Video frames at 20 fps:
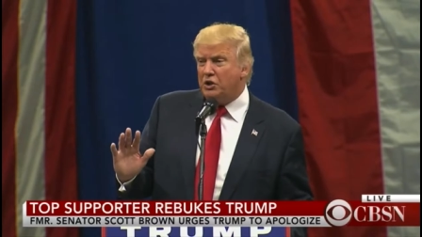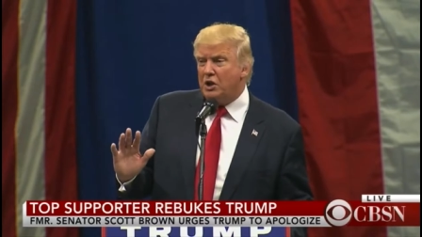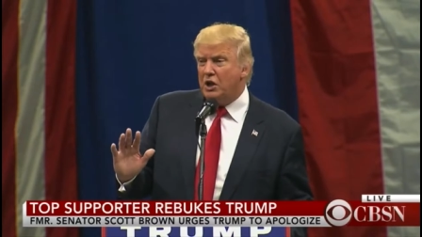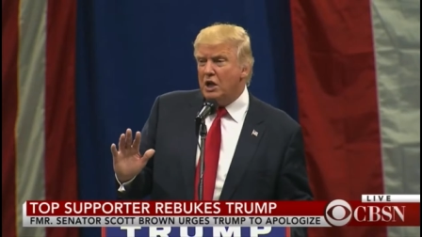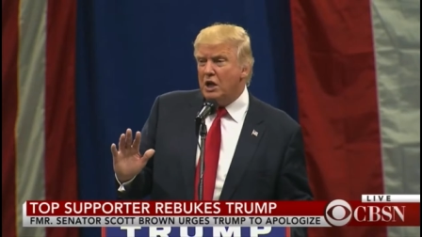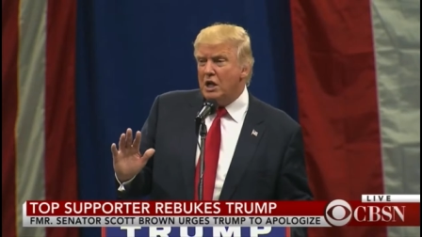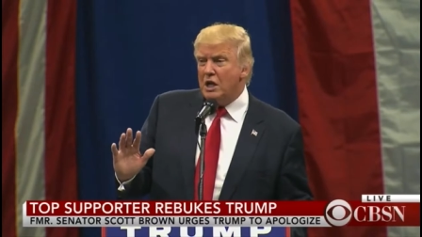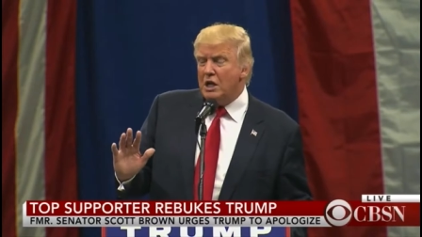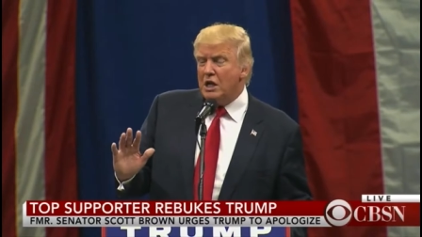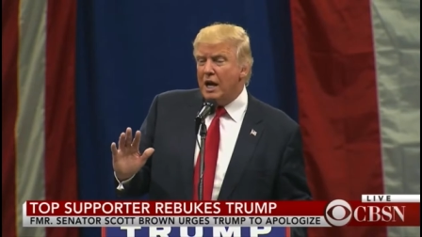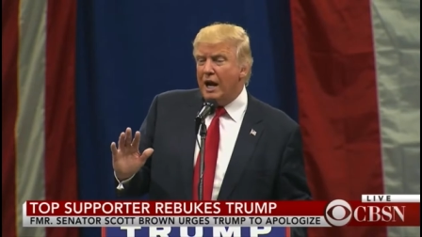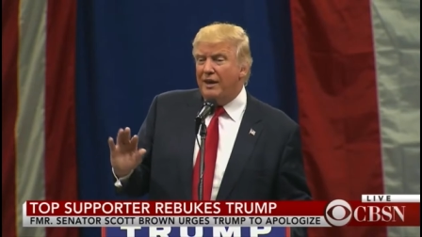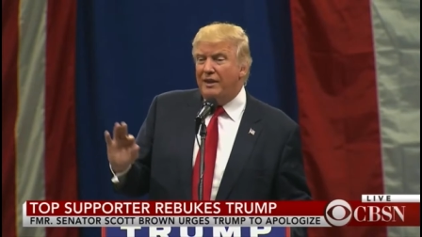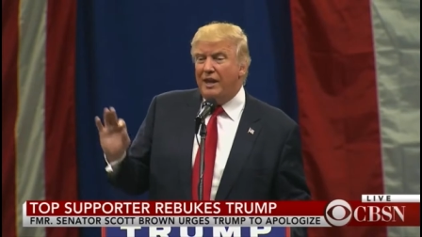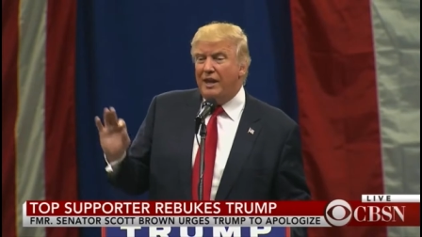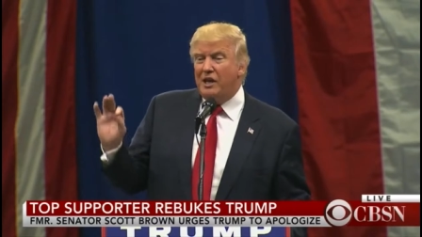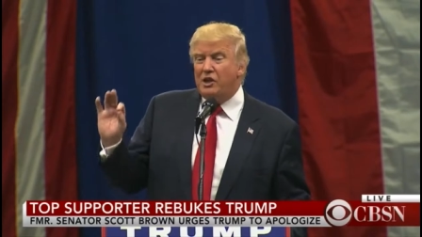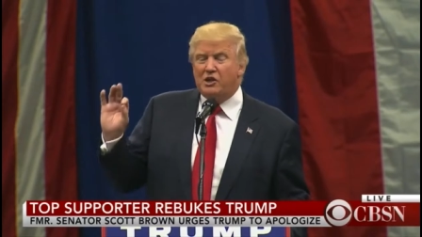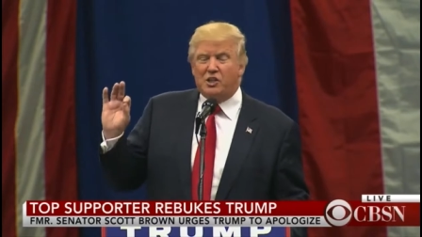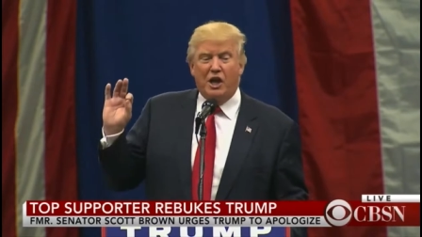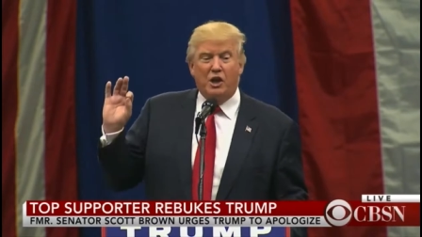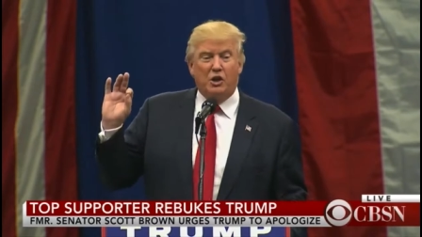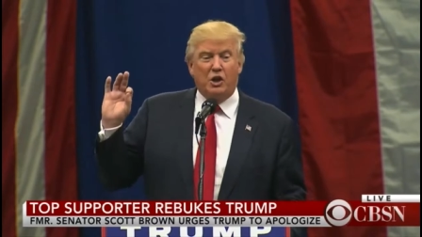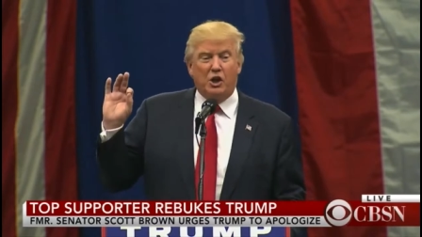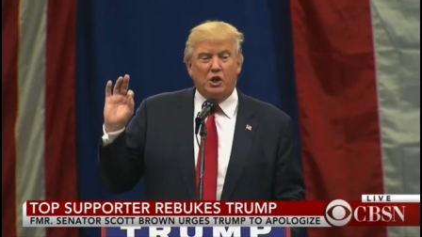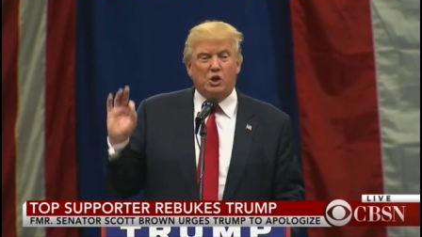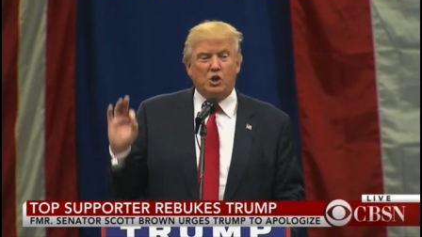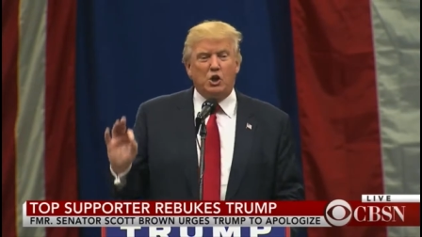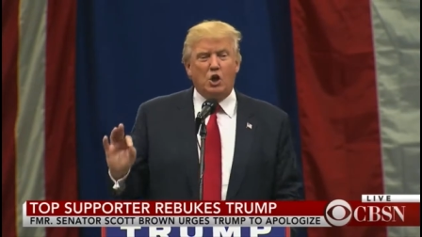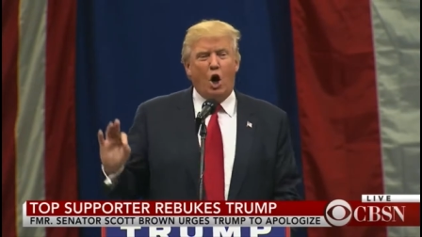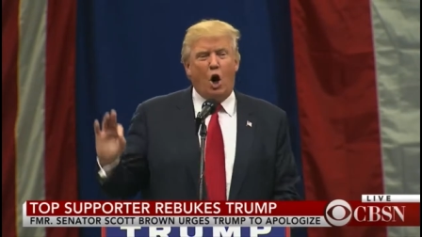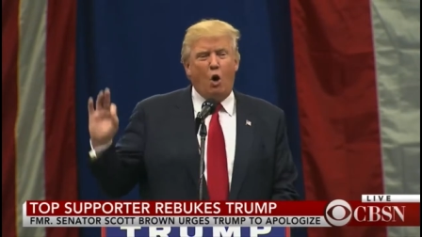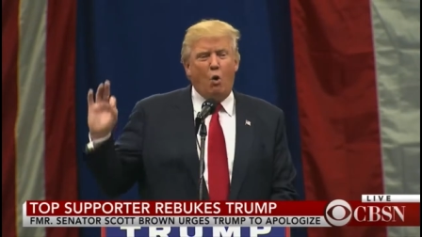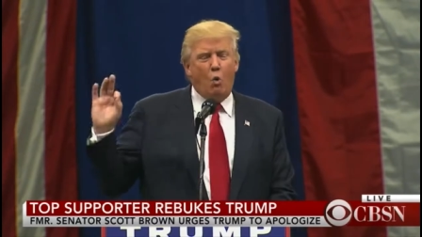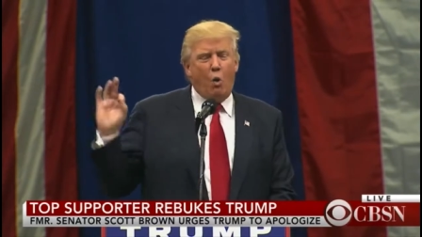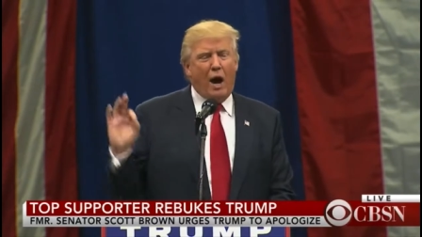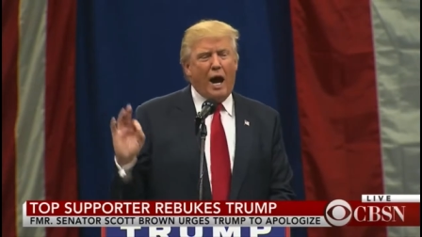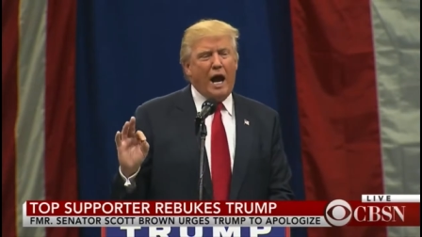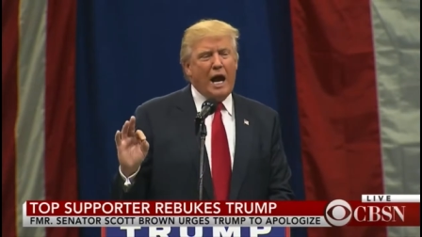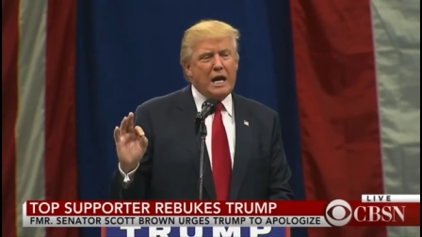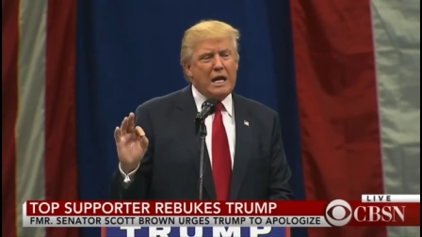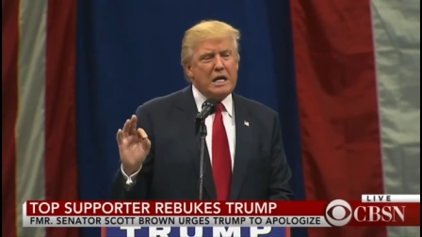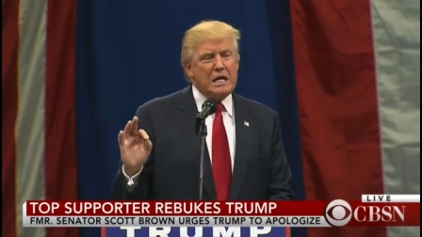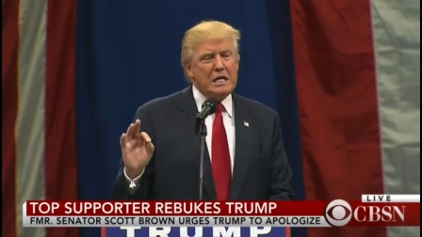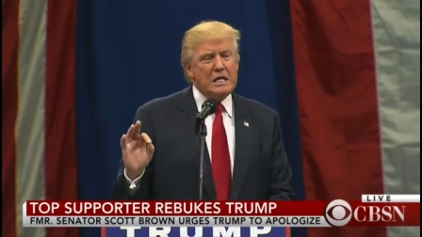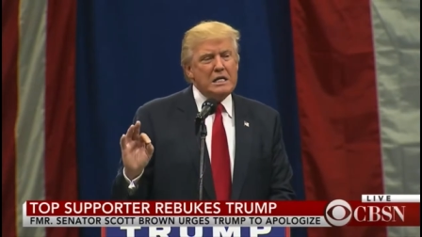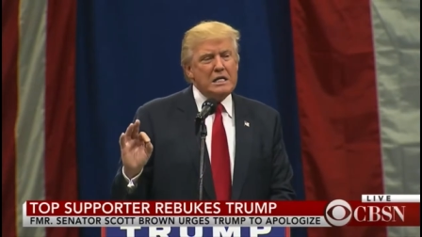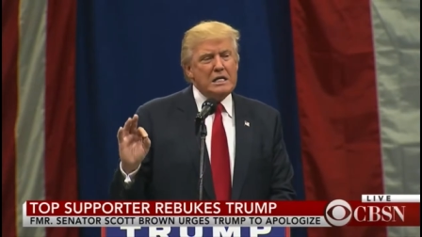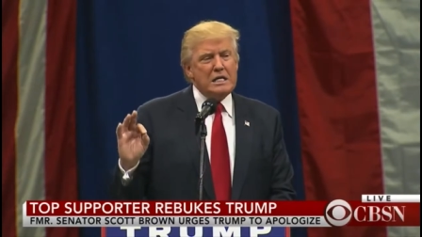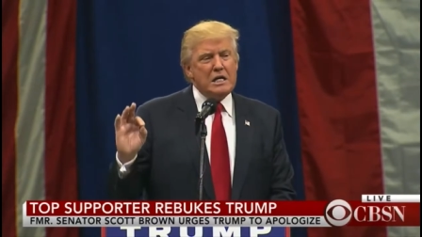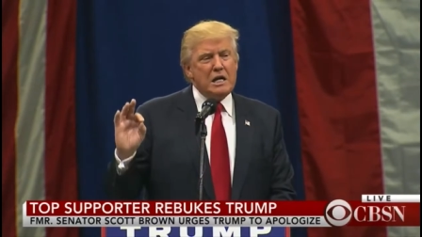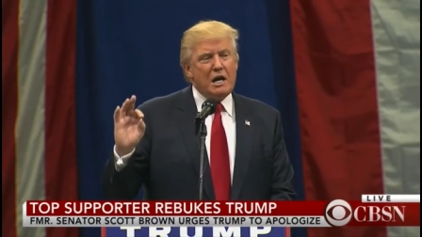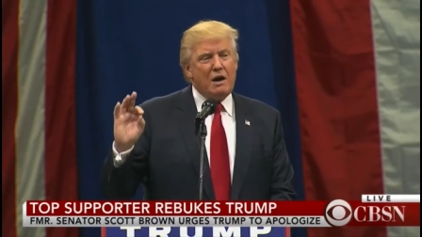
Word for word: the direction of the country, derailed a conversation